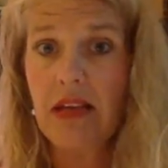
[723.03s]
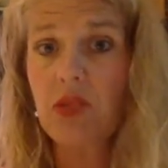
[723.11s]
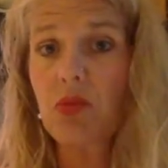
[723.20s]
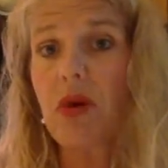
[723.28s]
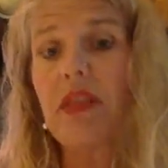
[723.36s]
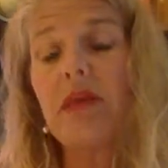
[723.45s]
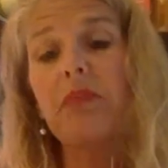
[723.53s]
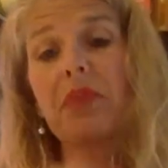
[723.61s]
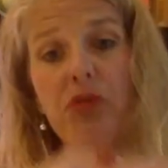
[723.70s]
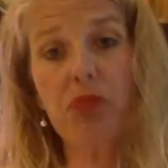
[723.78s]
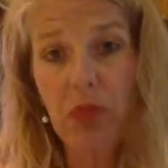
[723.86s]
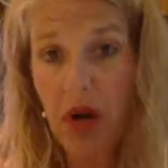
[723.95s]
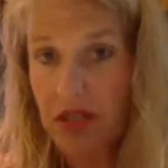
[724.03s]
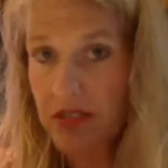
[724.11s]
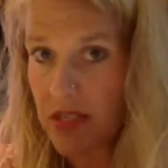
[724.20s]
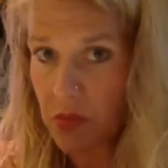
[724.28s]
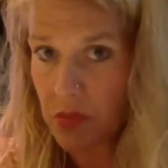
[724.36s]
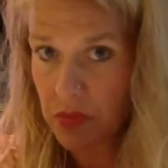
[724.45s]
That's why the impeachment
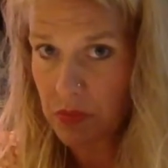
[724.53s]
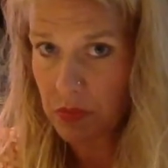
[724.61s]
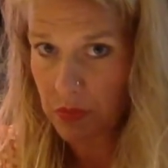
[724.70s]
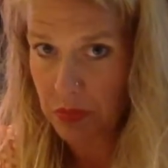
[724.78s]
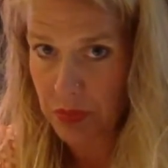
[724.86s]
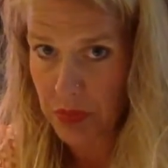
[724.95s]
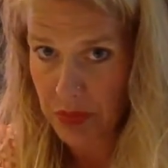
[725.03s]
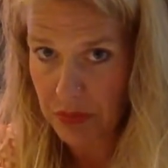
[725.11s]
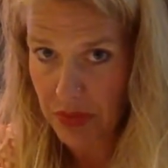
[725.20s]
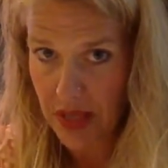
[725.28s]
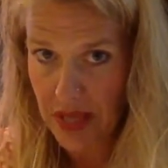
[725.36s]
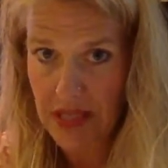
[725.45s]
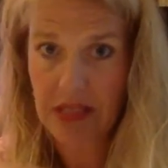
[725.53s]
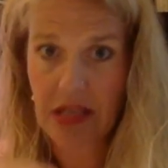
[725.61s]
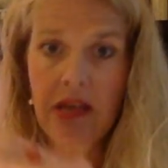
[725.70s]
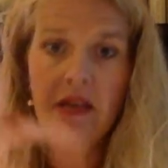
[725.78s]
process was put in place.